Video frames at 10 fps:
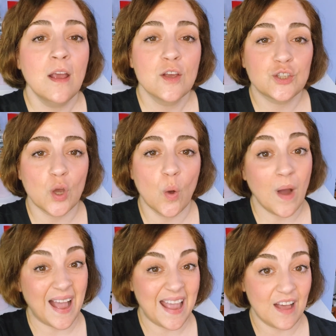So
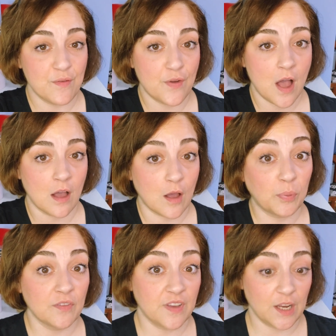I have a couple
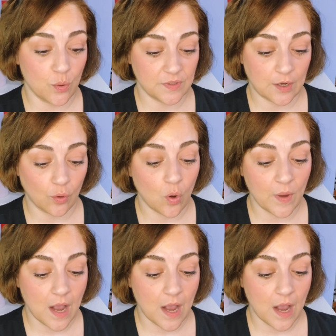of videos that are going